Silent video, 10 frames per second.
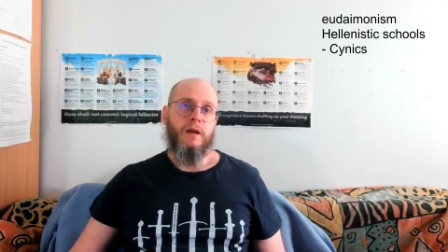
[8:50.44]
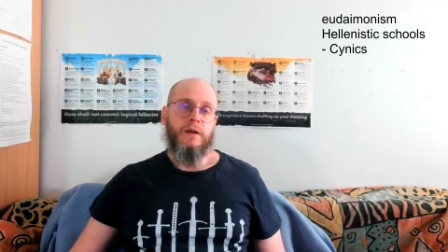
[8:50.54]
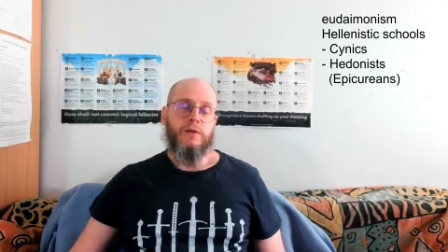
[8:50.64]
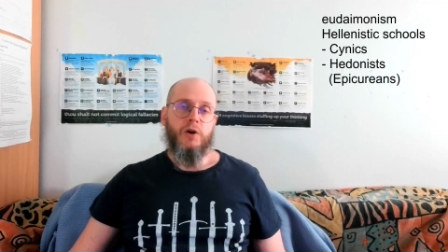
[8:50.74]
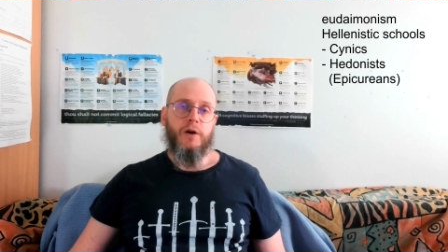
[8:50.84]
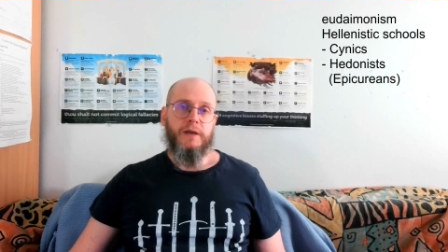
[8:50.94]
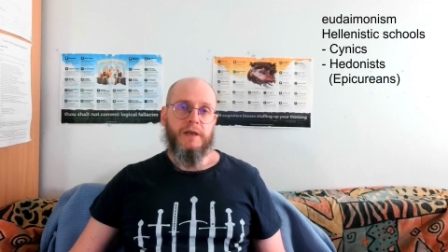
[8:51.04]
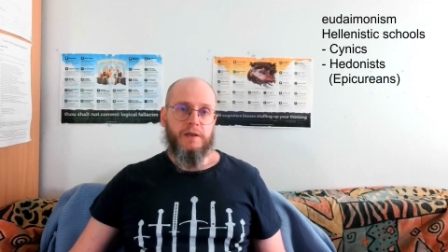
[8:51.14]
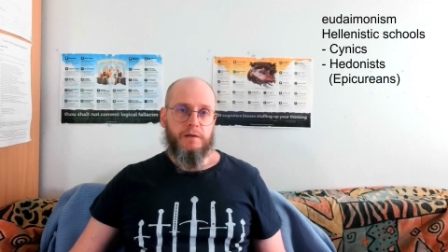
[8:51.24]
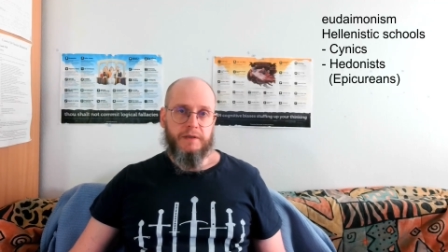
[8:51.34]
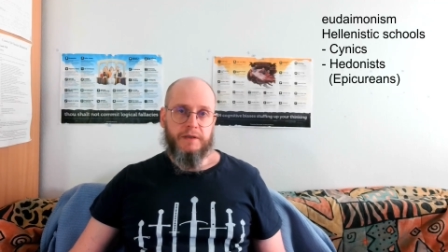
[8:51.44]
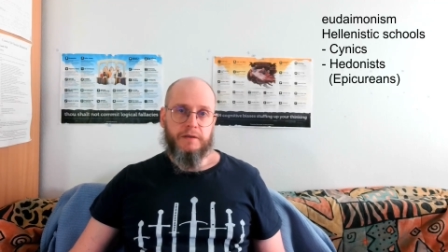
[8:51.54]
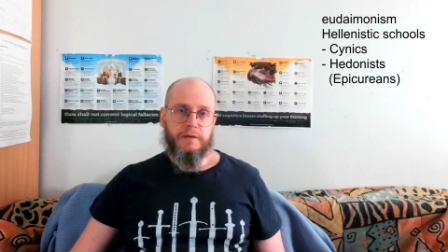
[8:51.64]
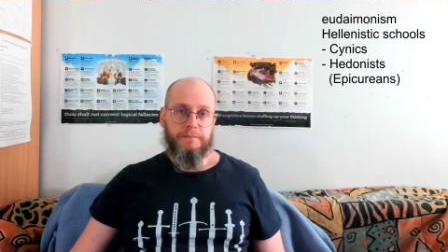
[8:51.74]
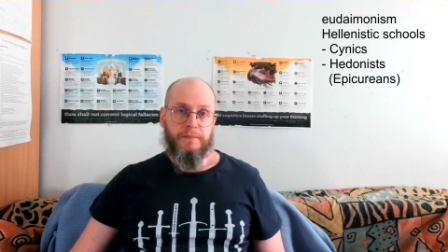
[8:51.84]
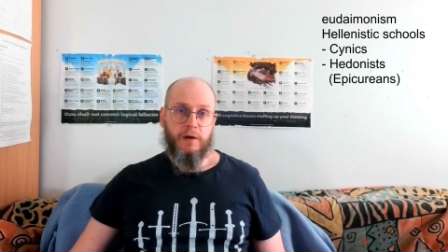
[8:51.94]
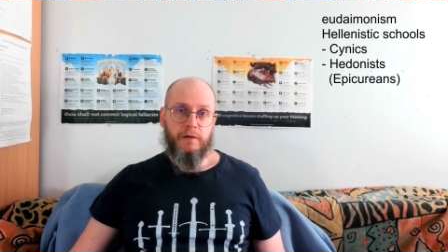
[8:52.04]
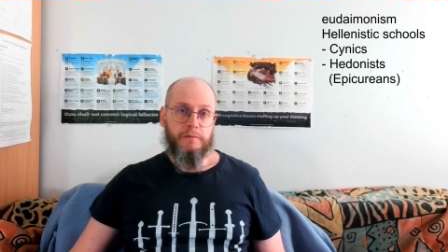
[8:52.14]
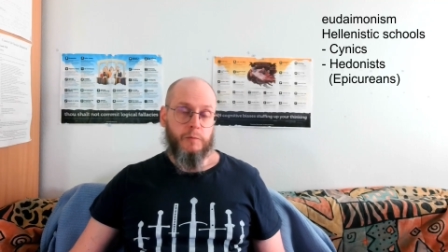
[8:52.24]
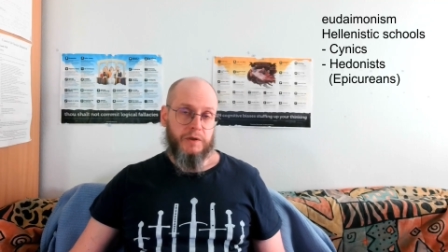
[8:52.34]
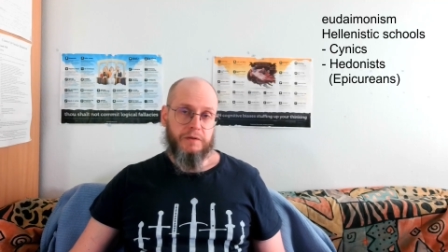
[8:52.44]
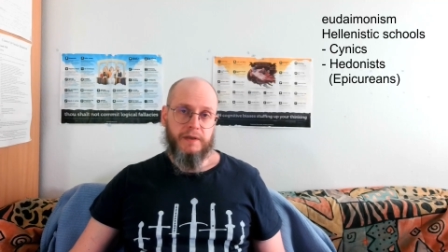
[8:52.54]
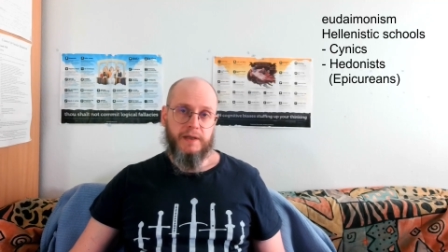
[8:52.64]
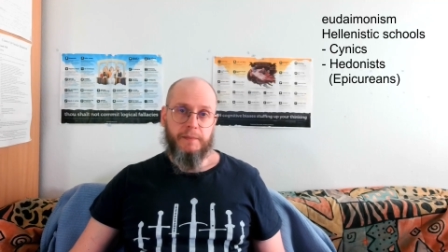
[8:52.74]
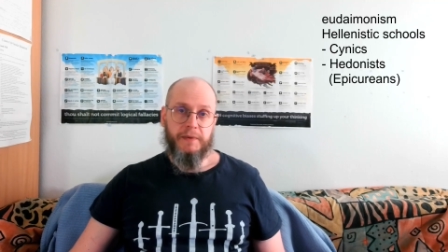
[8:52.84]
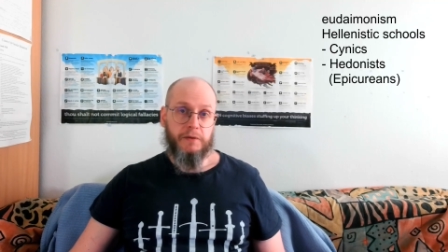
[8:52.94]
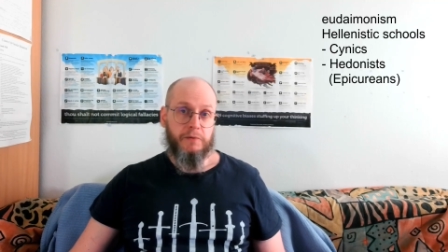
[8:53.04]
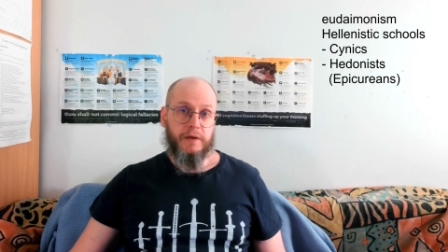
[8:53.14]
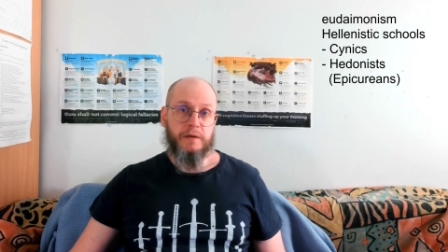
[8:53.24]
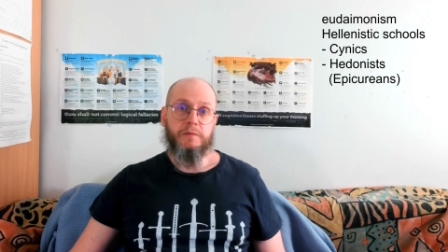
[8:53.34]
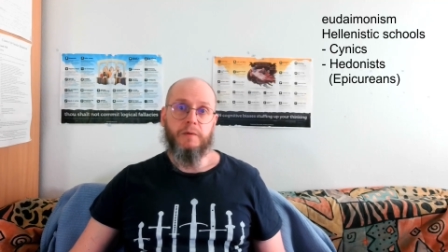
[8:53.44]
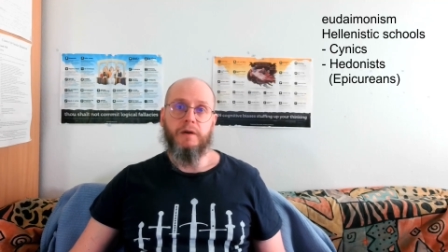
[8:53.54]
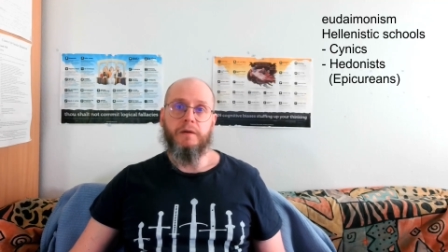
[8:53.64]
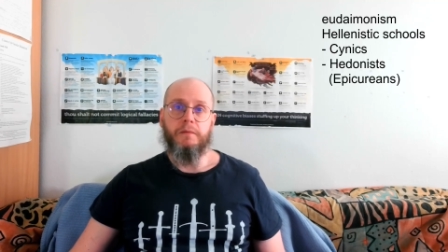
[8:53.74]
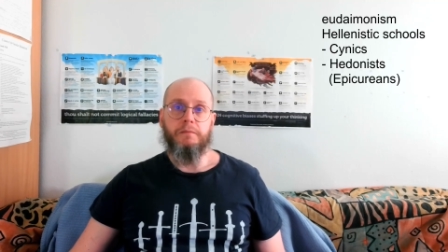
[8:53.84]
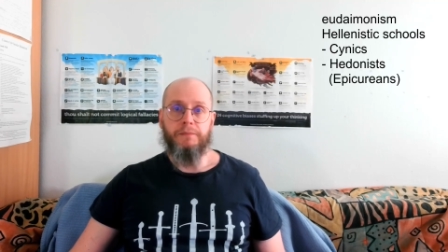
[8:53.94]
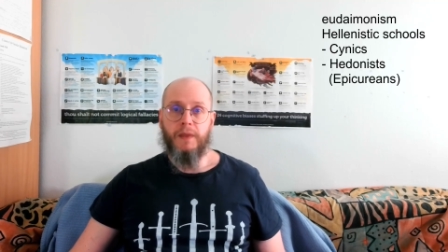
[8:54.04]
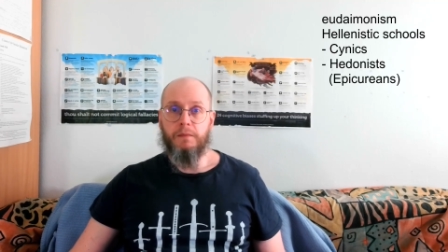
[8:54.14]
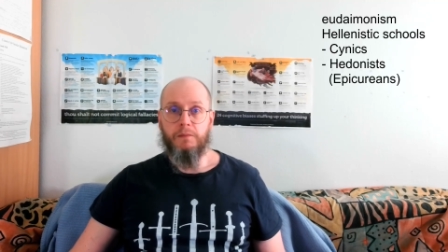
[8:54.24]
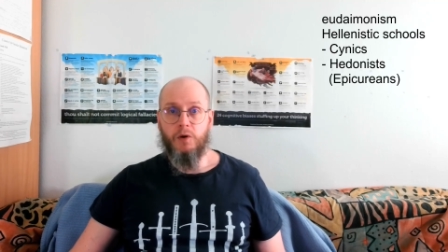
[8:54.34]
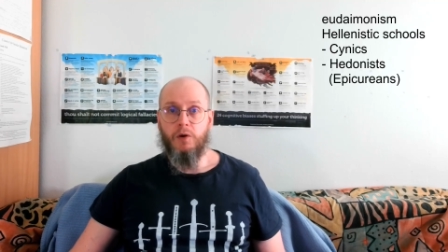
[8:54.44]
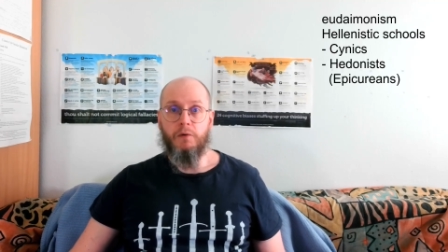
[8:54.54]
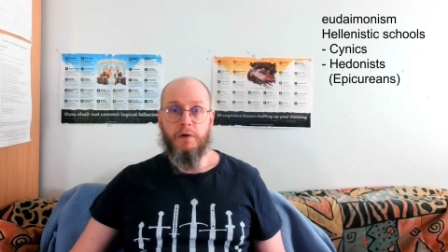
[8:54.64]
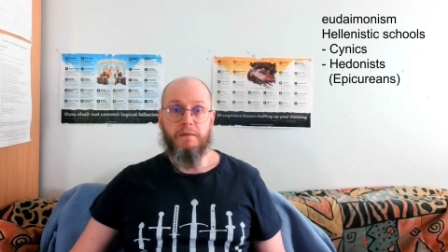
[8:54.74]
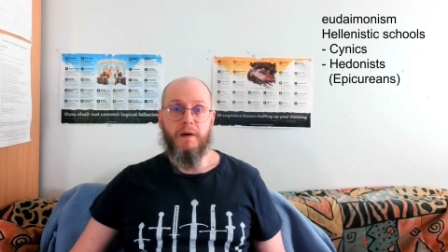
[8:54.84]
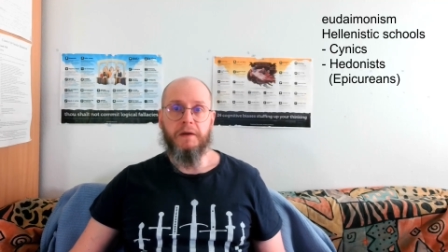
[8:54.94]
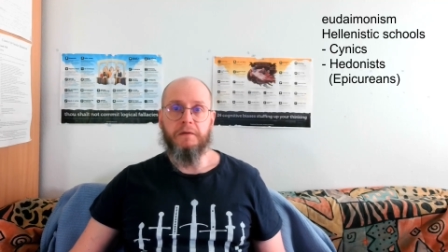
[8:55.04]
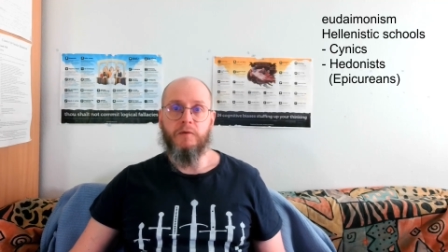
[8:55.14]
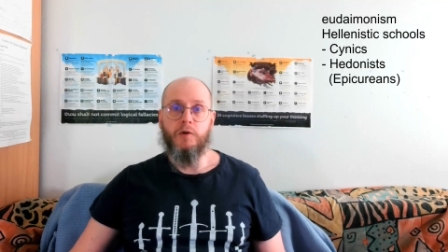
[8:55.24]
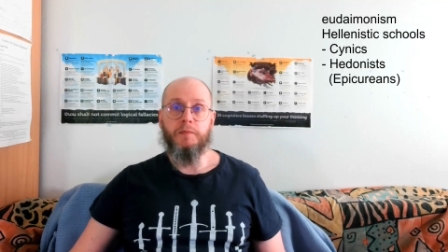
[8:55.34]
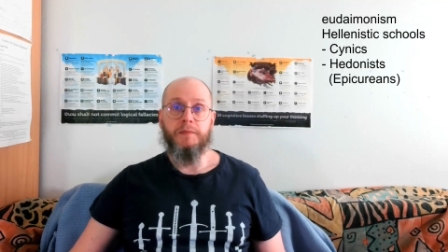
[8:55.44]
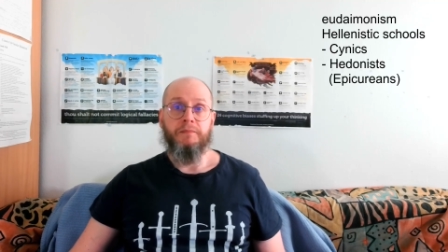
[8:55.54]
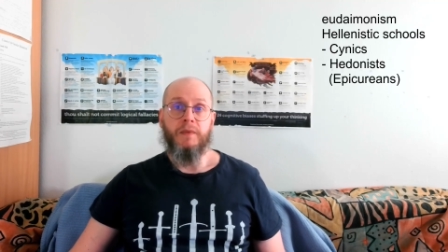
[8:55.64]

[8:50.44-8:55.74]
The hedonists, of which the Epicureans were the more refined form,